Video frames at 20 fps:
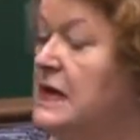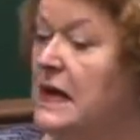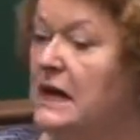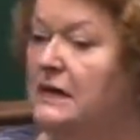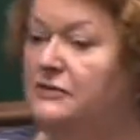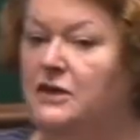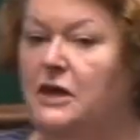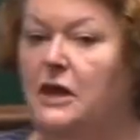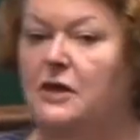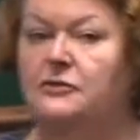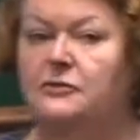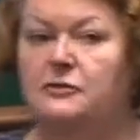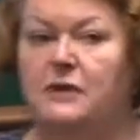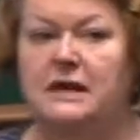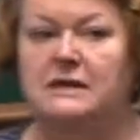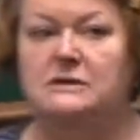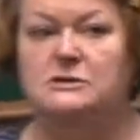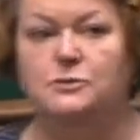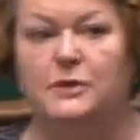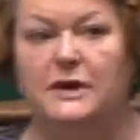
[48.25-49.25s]
At the other
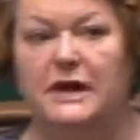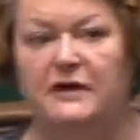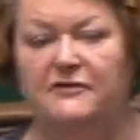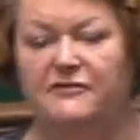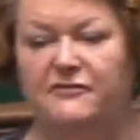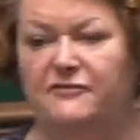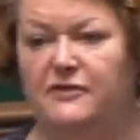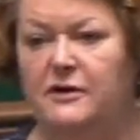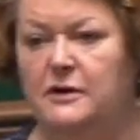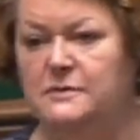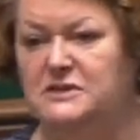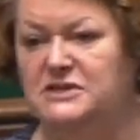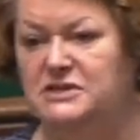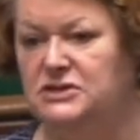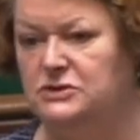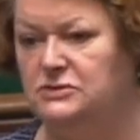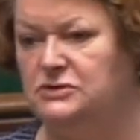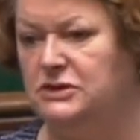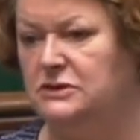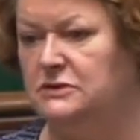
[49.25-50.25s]
end, we have
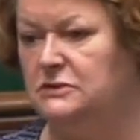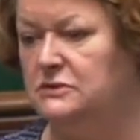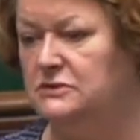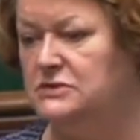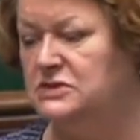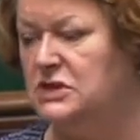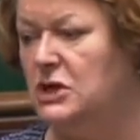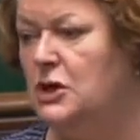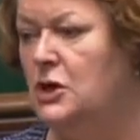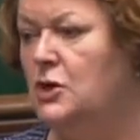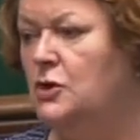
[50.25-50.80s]
pharmaceuticals